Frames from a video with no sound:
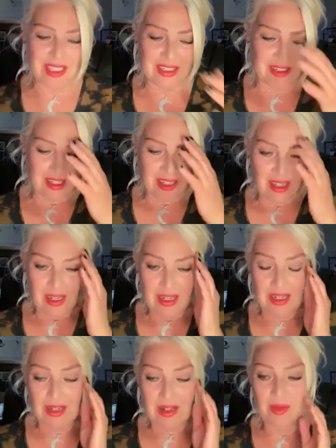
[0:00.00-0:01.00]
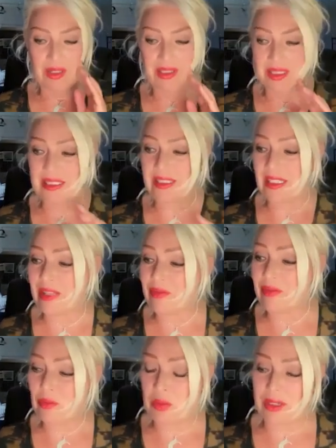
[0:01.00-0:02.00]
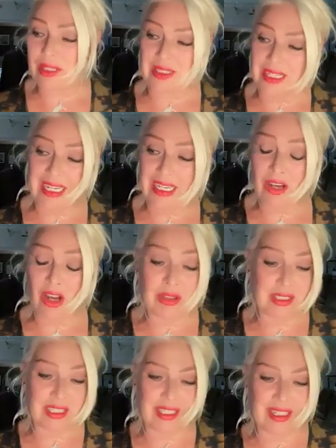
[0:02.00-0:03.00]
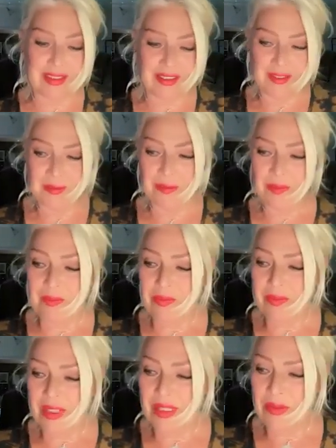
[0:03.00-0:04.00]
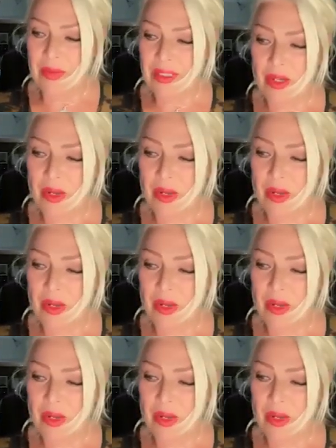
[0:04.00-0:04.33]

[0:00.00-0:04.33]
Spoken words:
And I still, when I hear her sing it, it